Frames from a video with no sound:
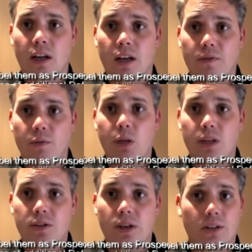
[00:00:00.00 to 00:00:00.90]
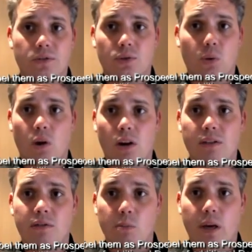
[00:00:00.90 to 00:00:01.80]
If you've been in sales for a while,
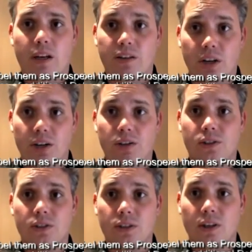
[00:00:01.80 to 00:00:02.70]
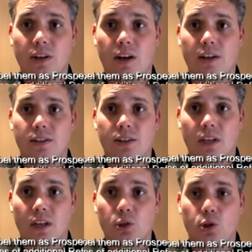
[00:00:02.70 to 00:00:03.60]
even better, go to your existing clients
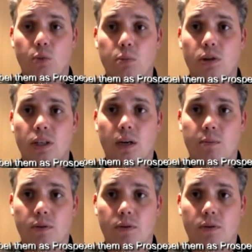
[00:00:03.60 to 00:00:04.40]
and start building up a